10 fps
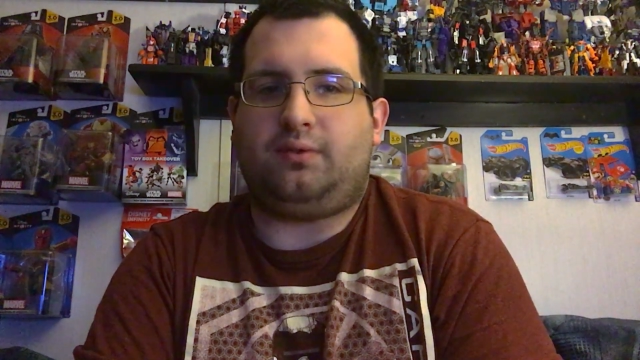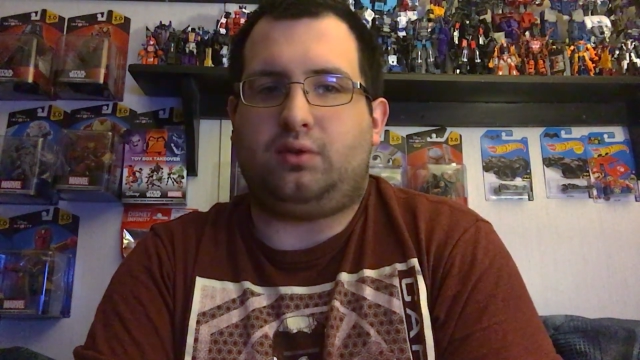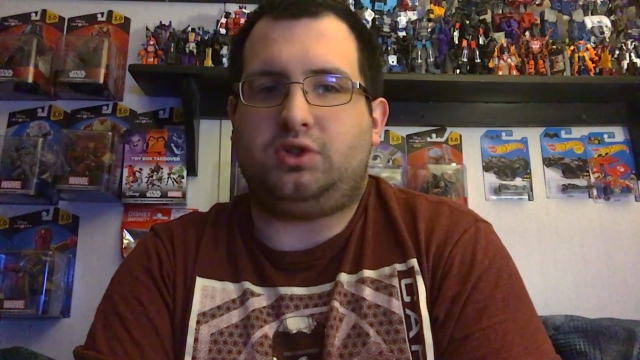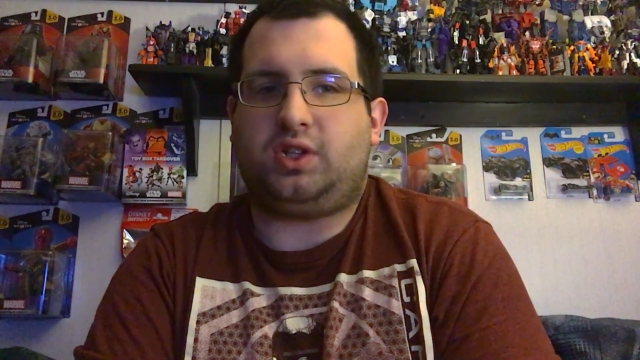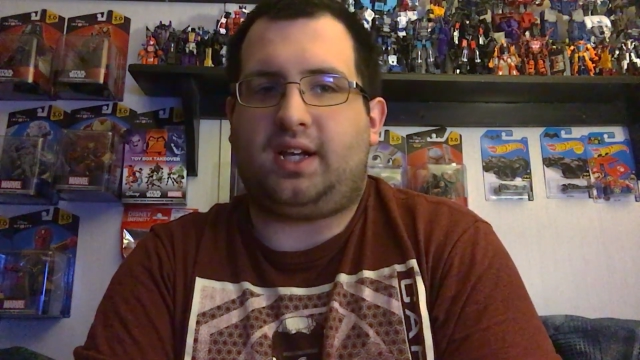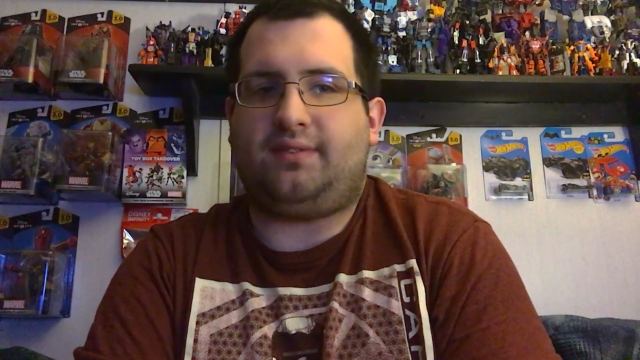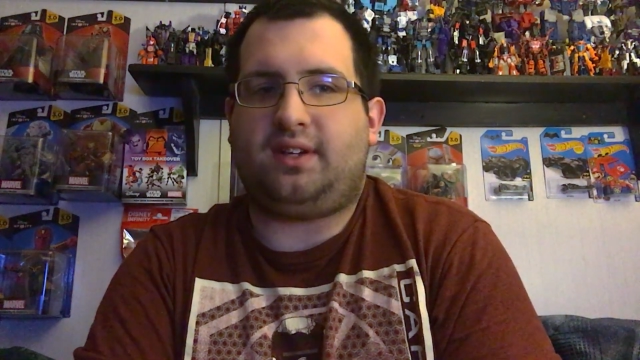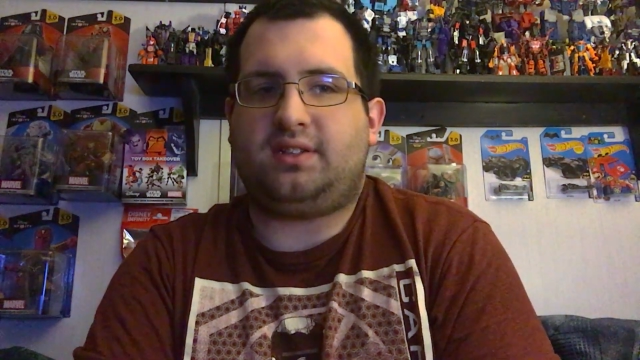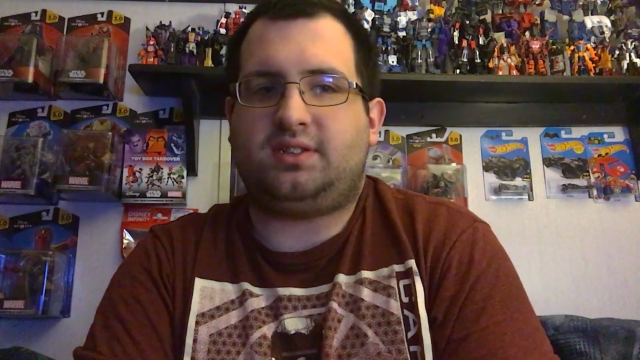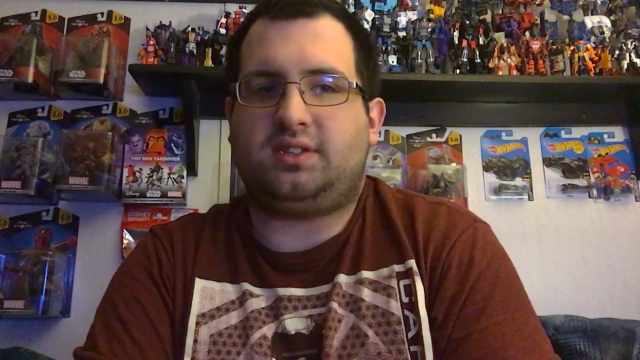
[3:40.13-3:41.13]
or she'll have
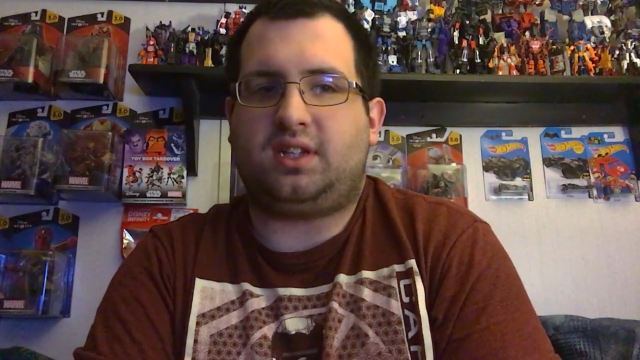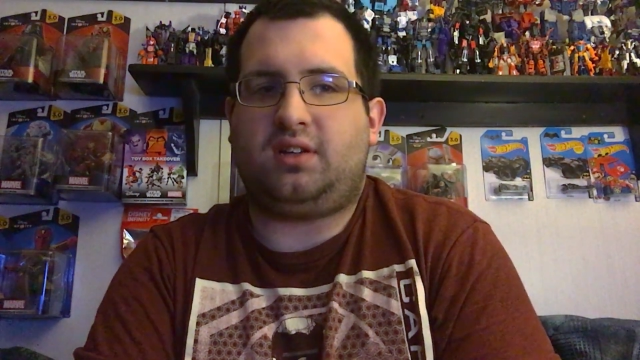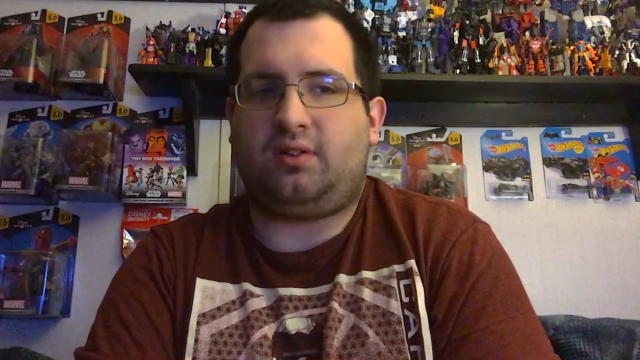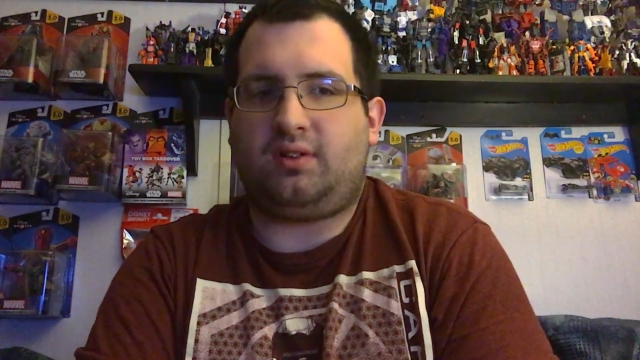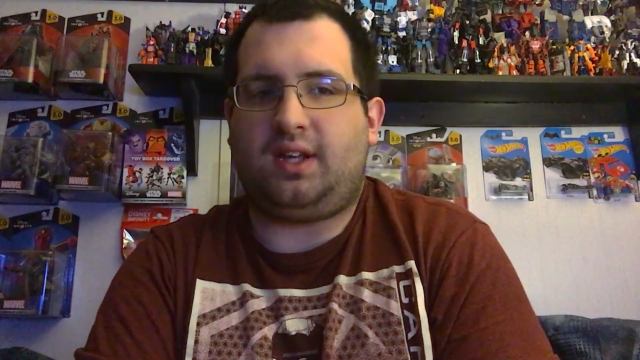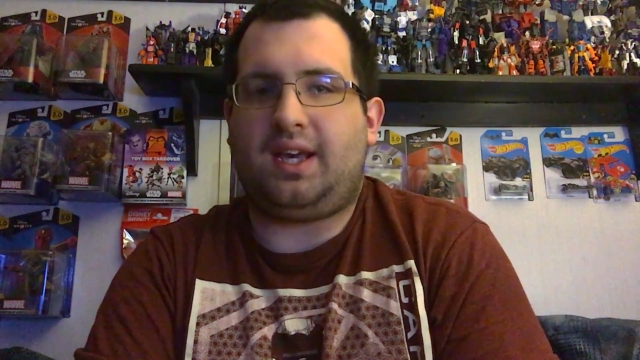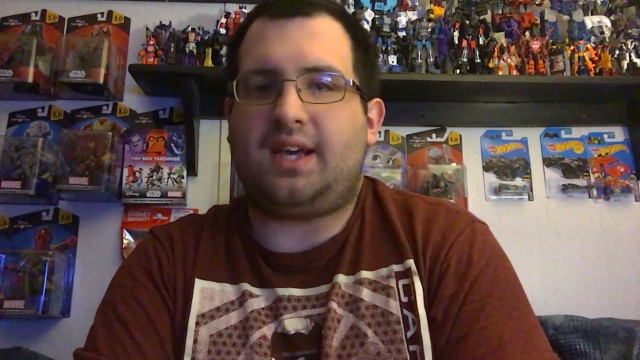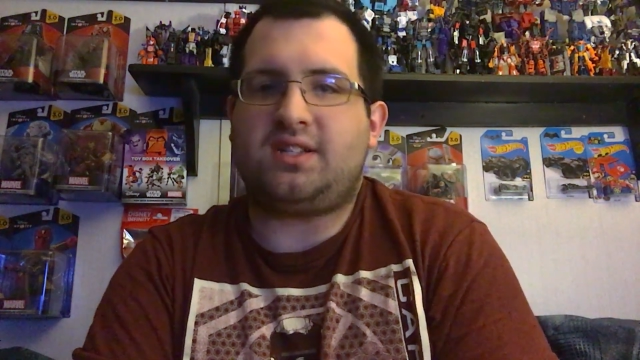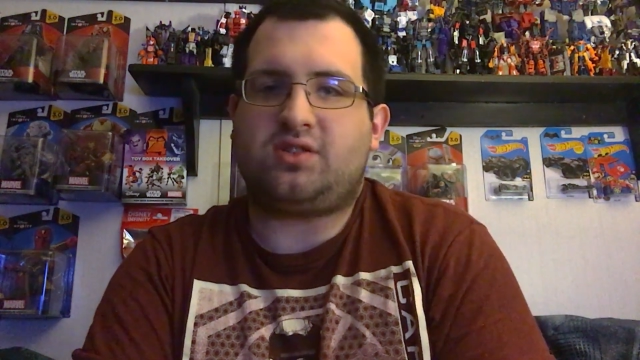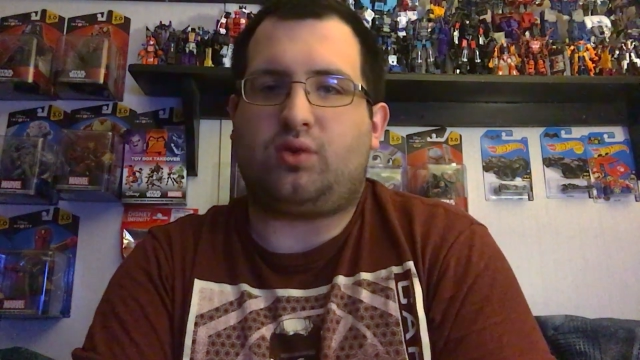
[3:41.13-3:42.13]
security
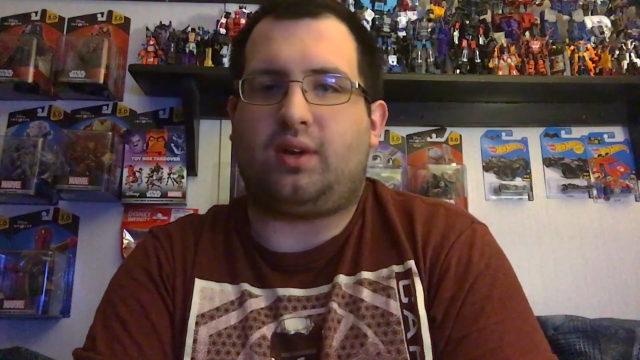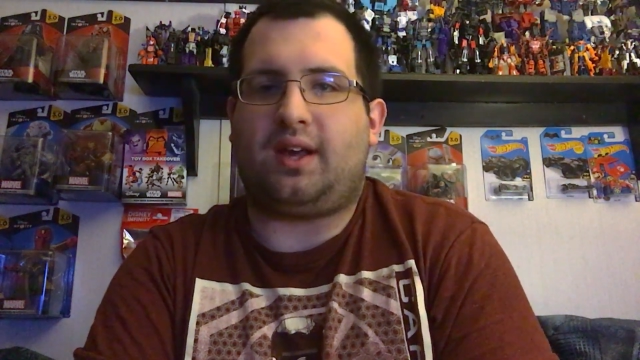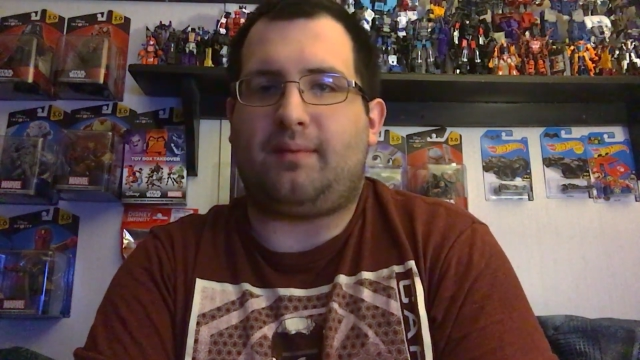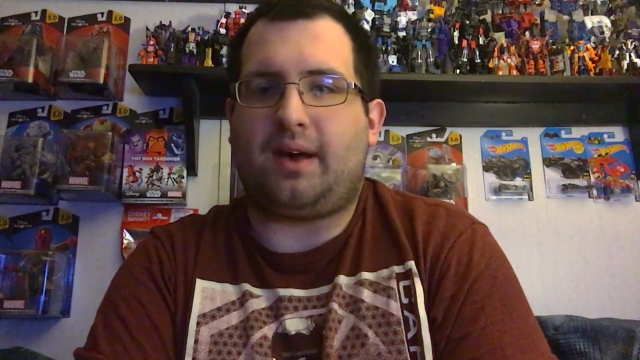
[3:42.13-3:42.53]
escort him